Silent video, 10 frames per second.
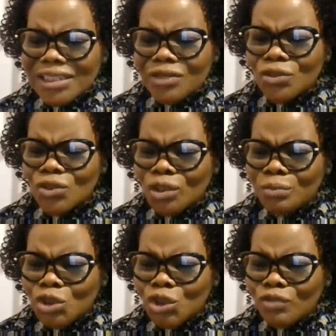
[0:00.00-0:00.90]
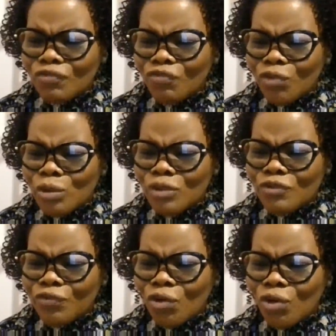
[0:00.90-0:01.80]
consumption, vote
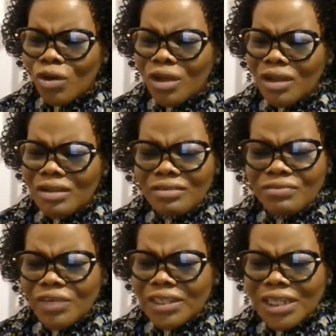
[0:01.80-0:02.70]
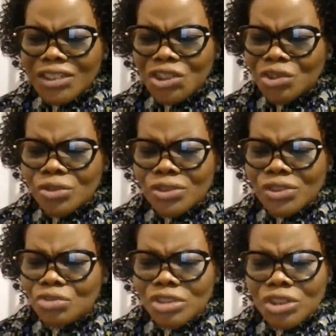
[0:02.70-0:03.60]
for financial
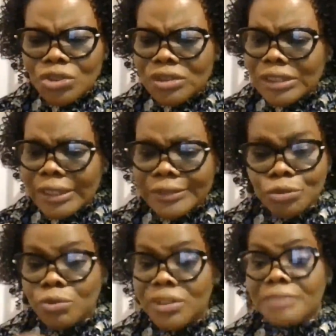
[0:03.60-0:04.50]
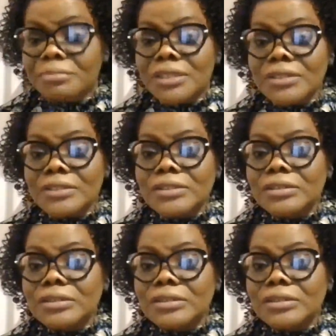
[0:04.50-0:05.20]
considerations. I don't know what that means.